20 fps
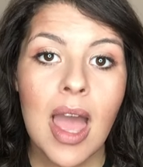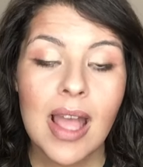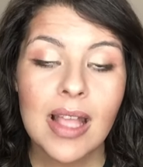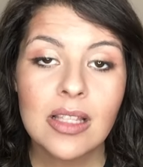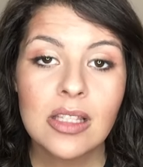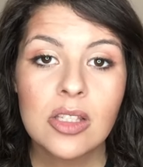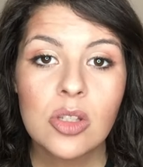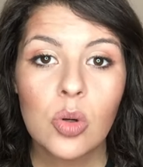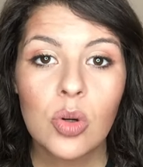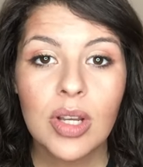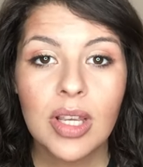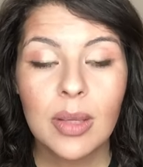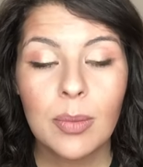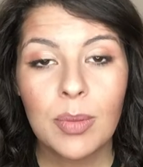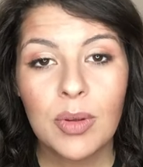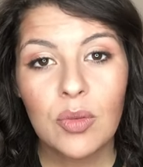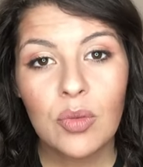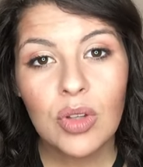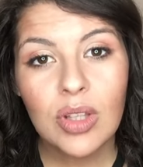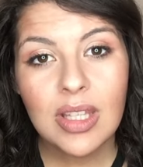And so it could
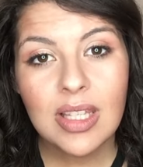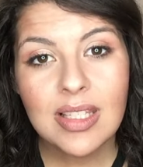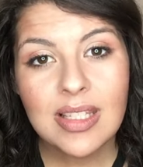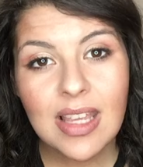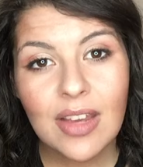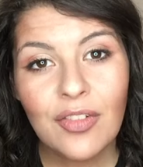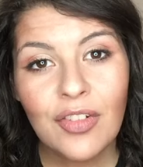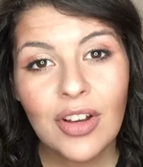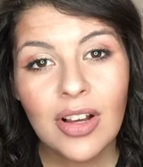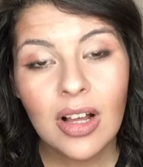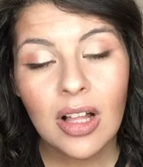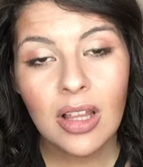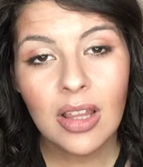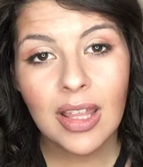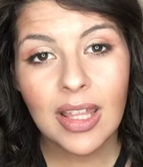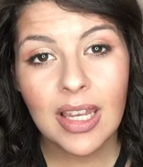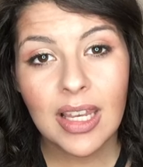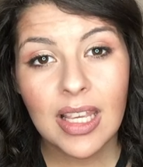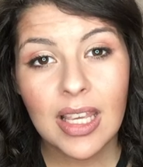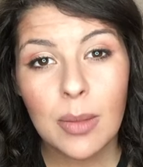be really difficult,
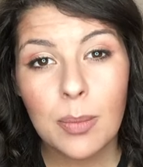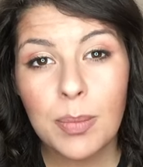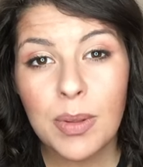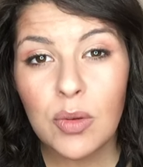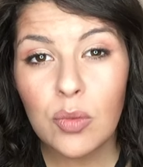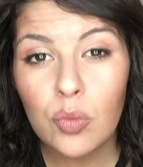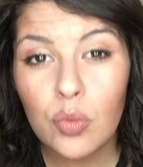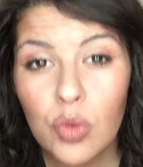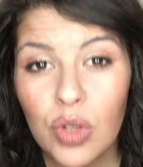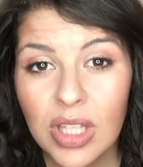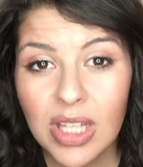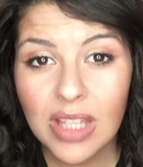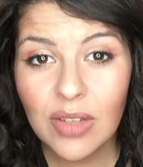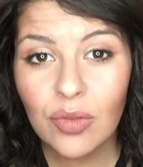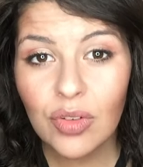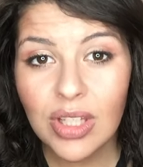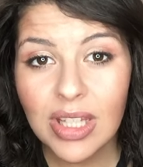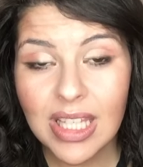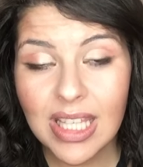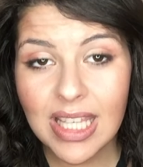and it could be really,
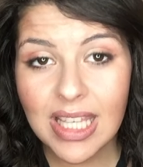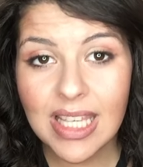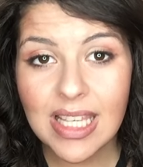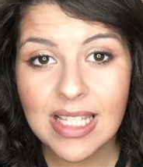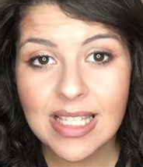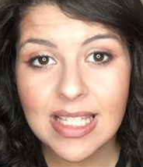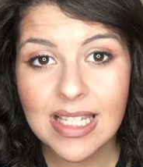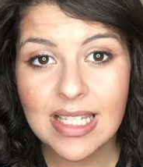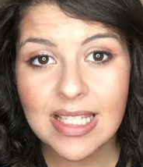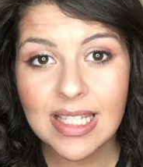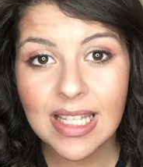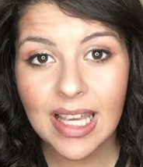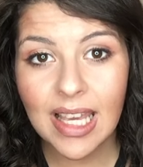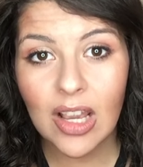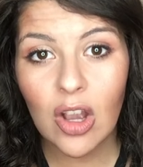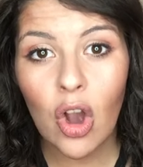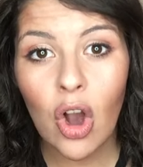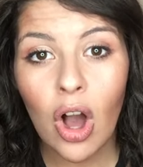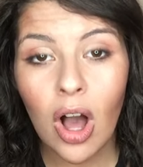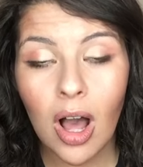really easy to
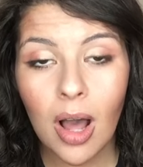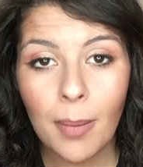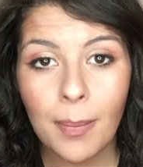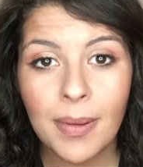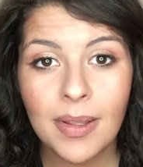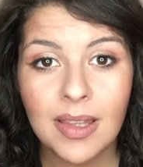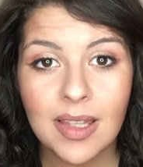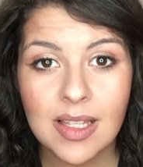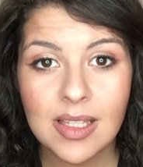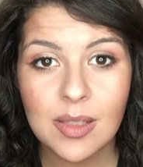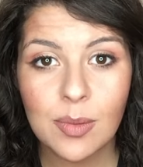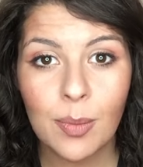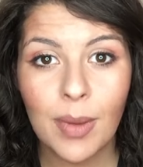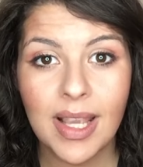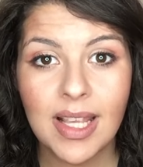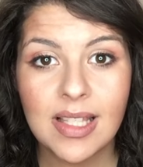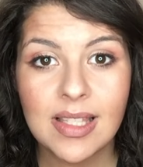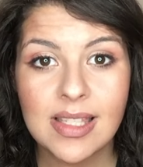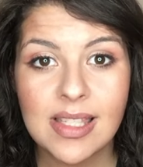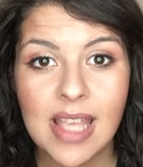get caught up in this
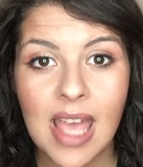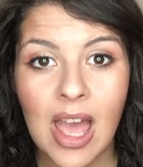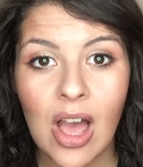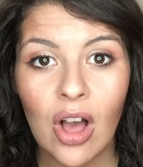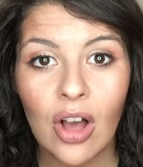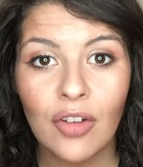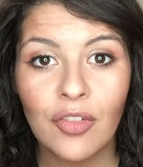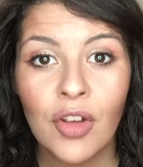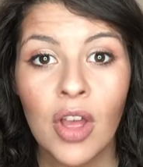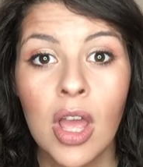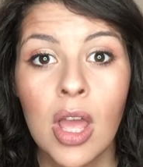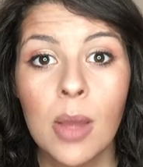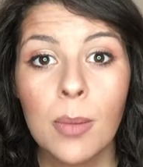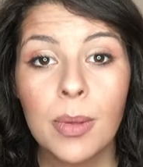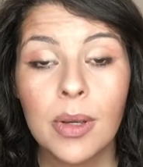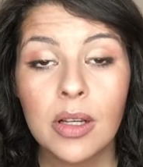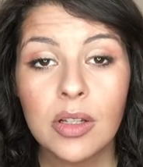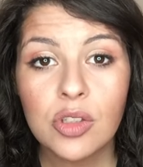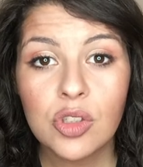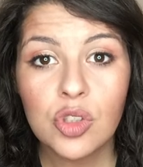mindset of,
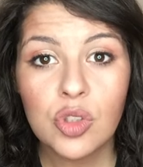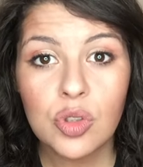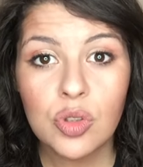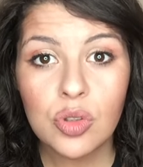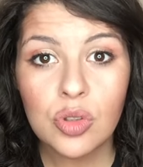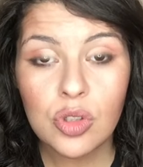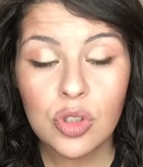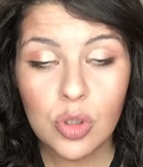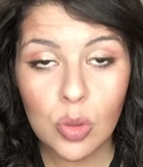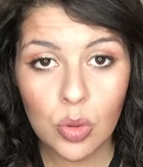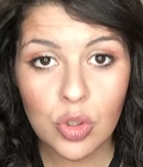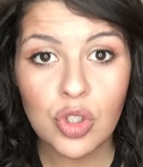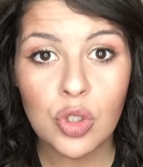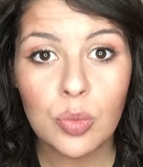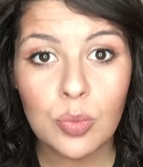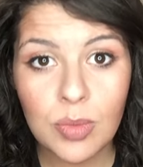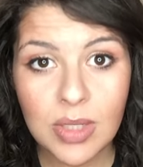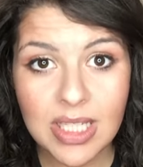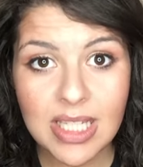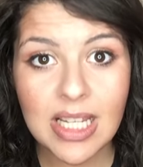because social
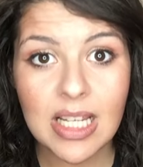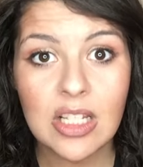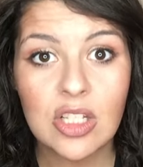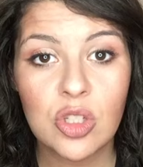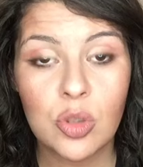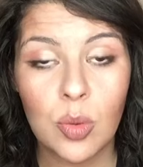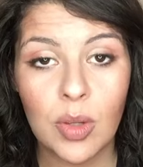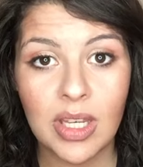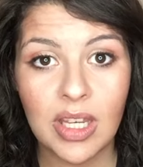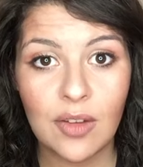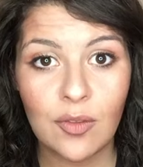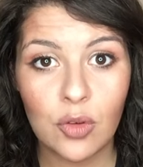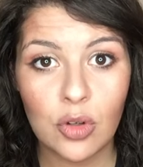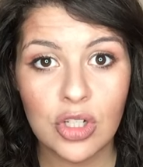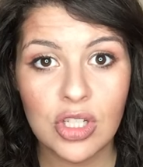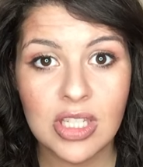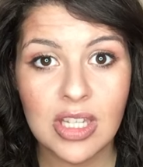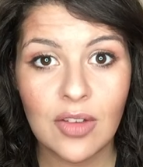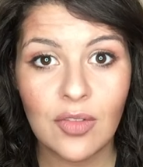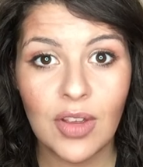media is
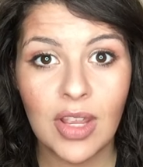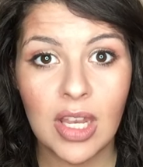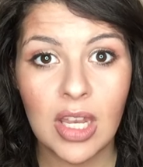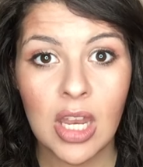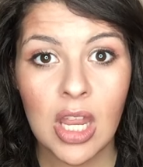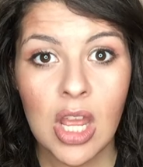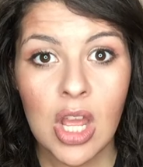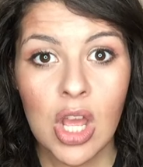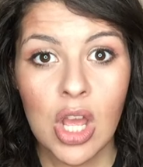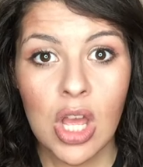24/7,